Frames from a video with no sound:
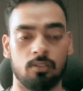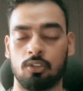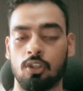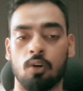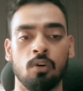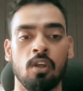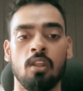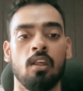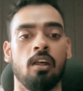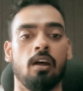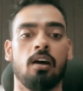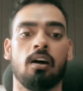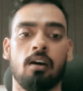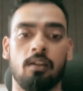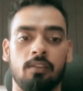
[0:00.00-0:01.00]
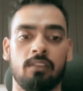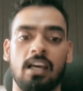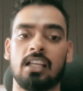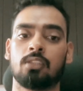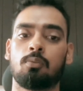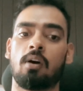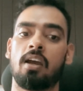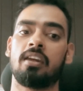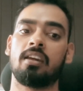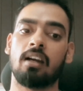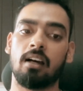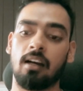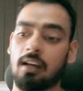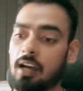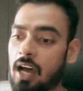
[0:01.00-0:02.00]
So that's why
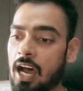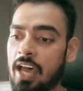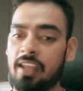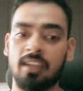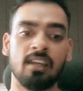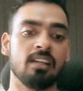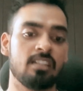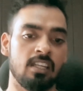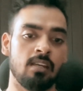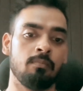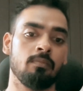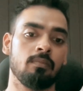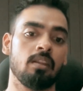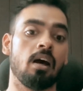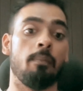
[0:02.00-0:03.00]
hiring a team,